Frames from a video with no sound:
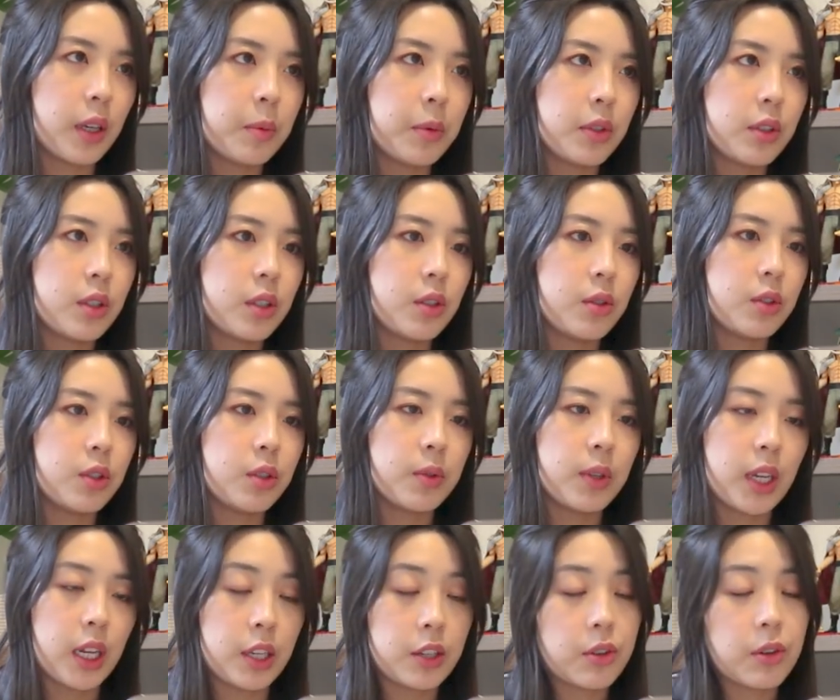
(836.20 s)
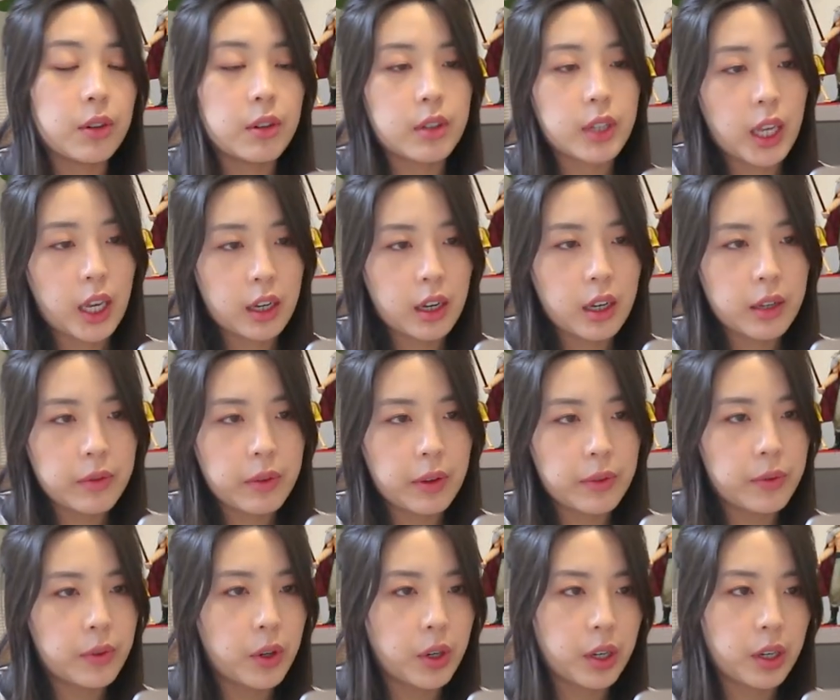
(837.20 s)
able to do an internal
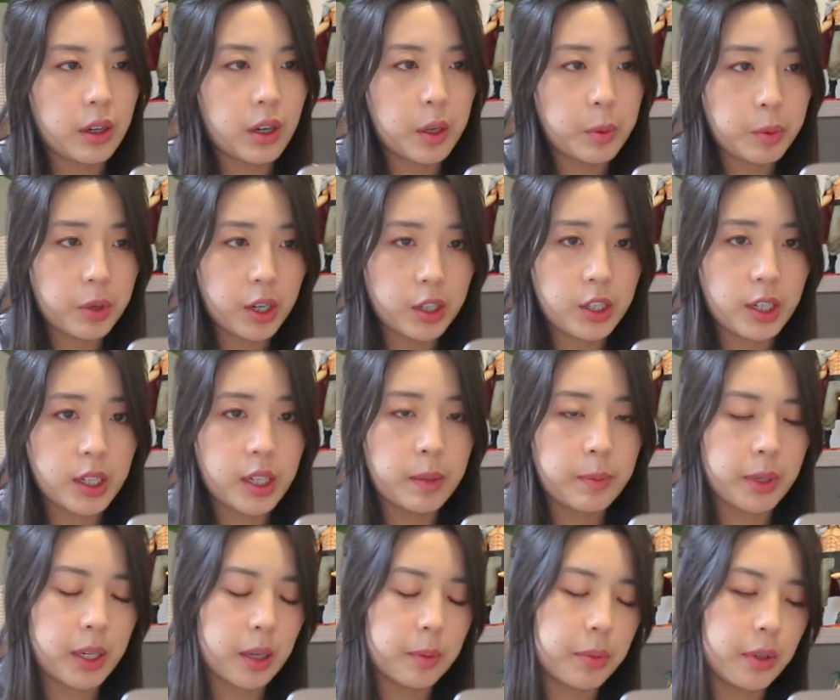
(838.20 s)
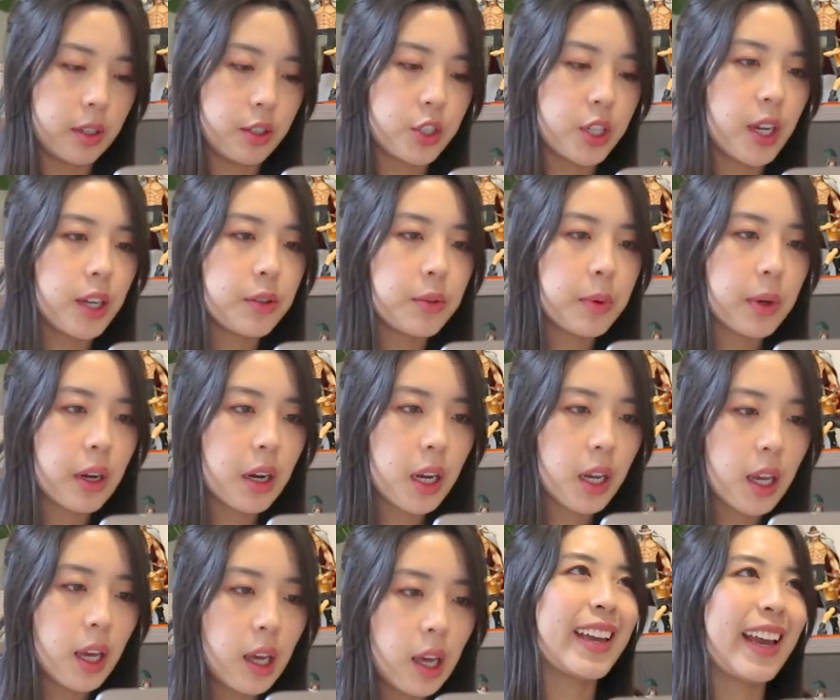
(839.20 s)
kickoff for our project coming up in
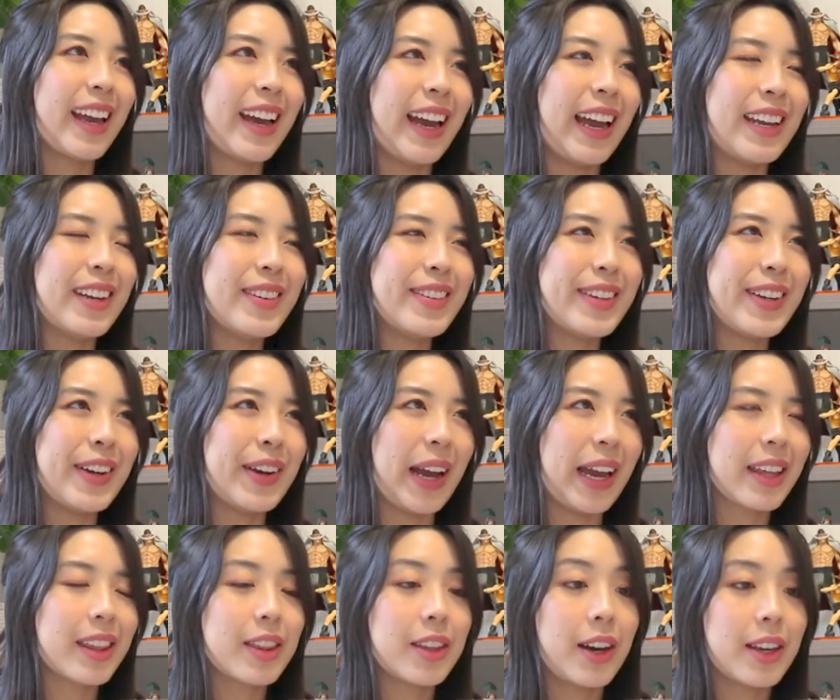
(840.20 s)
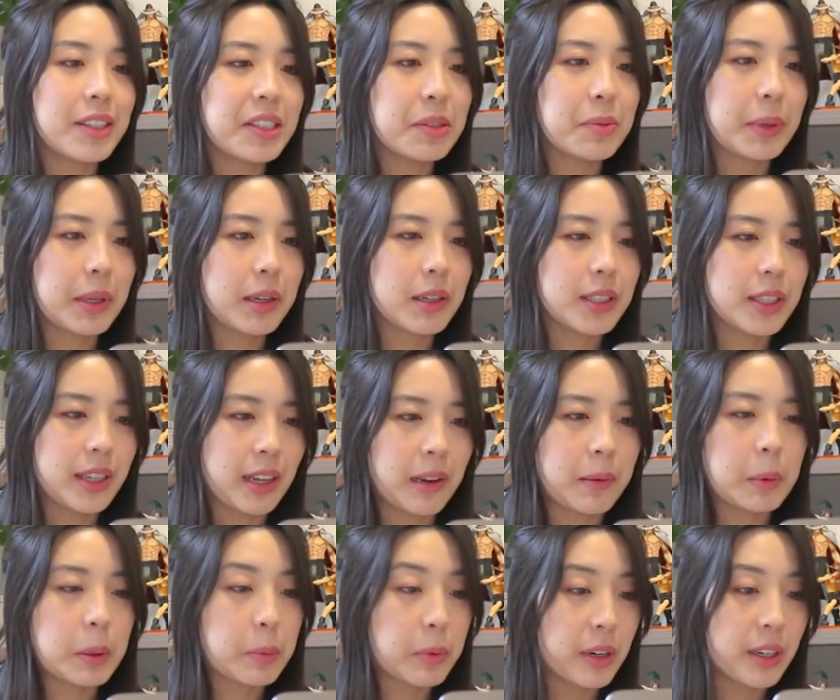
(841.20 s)
January. Yeah, I don't know. I thought this week was going
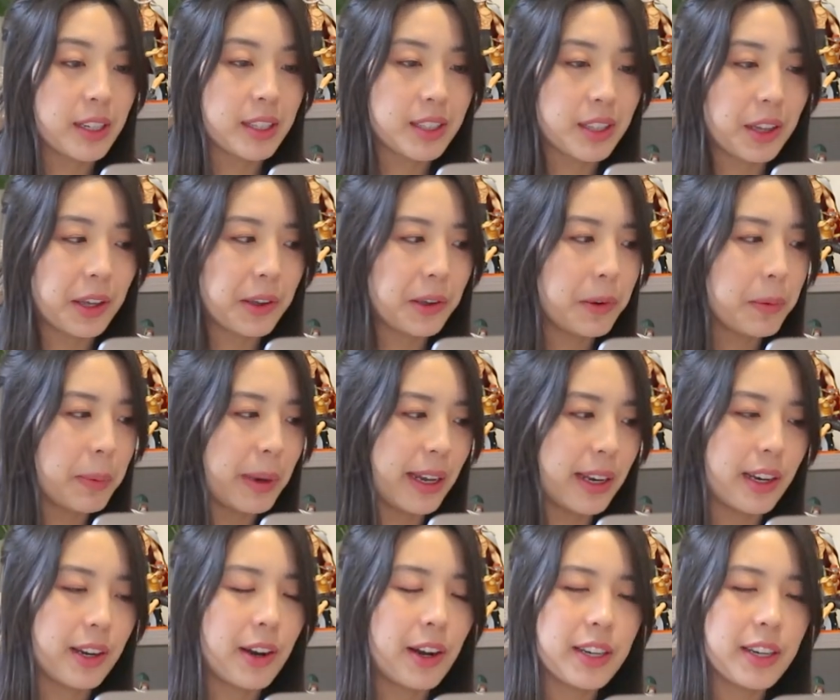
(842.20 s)
to be pretty slow, but it